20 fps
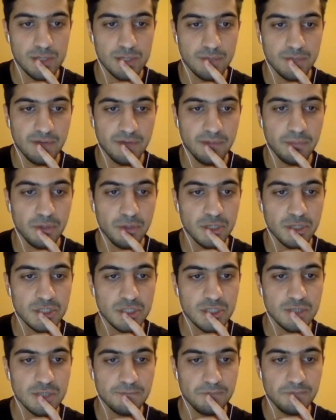So if I
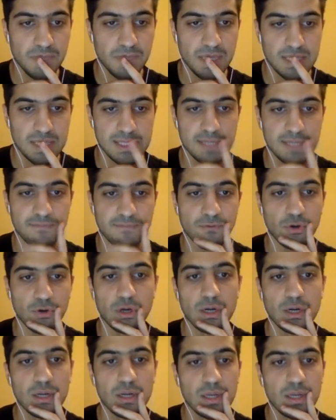push, he has c4.